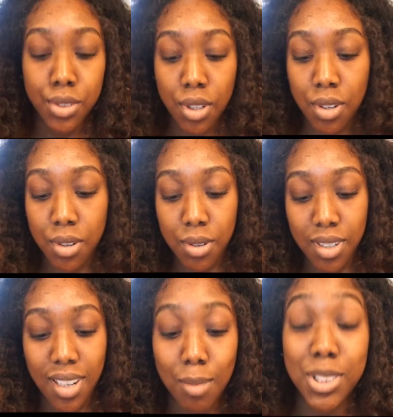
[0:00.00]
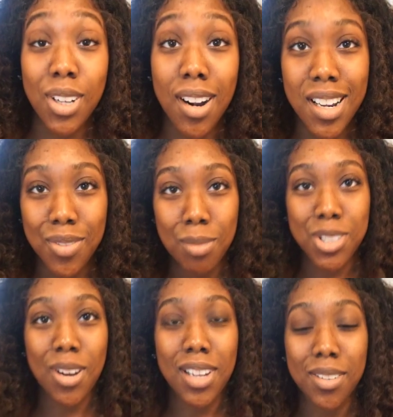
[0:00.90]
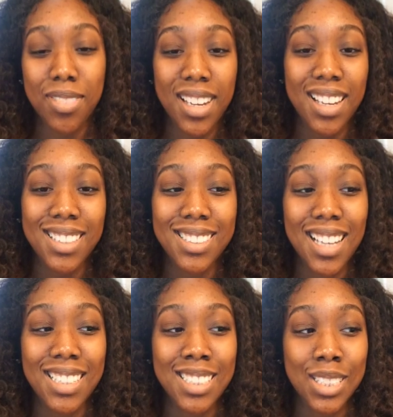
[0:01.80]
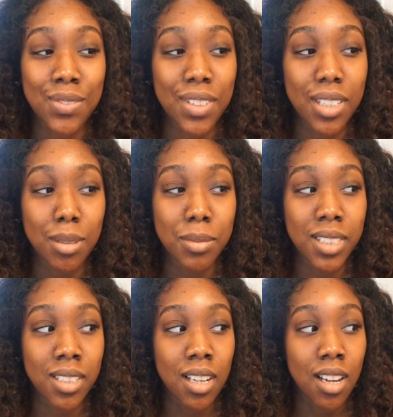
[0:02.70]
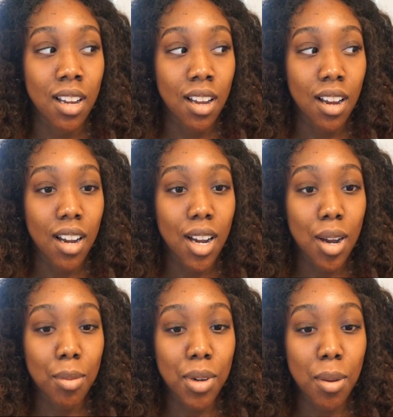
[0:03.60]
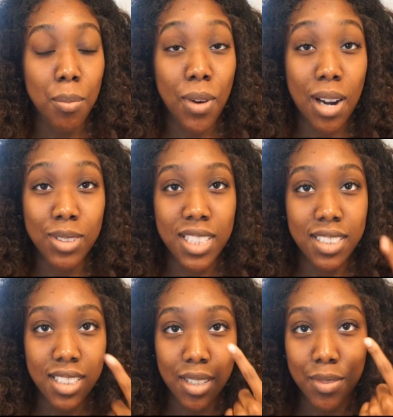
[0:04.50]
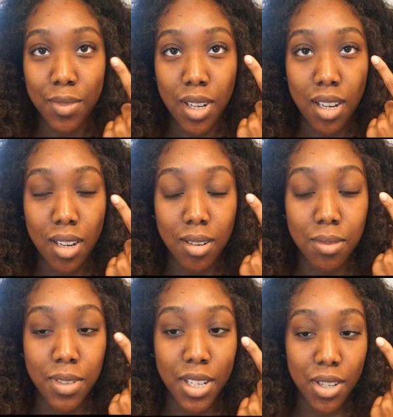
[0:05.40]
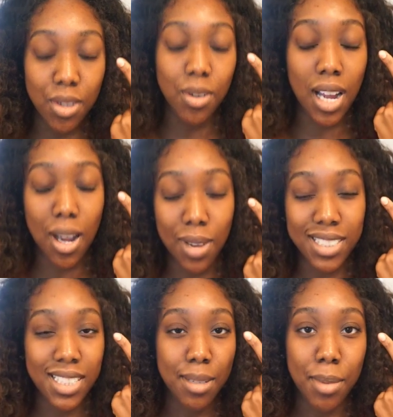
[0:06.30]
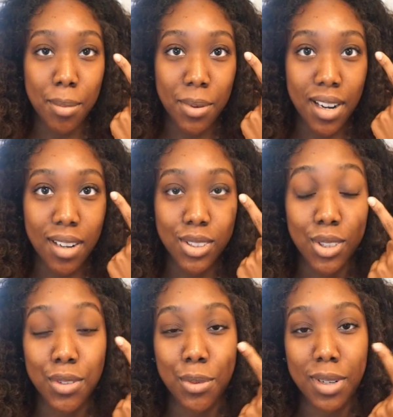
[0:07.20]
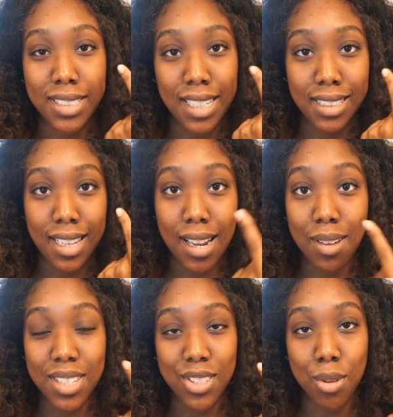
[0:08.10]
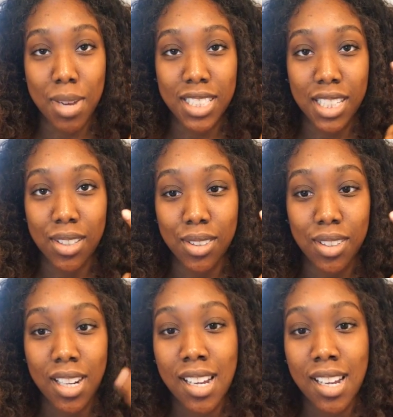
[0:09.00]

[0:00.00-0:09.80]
So I'm sorry if I'm talking fast. I just filmed a brow tinting video on how I tint my brows. So if you want to check that out, that's on my channel.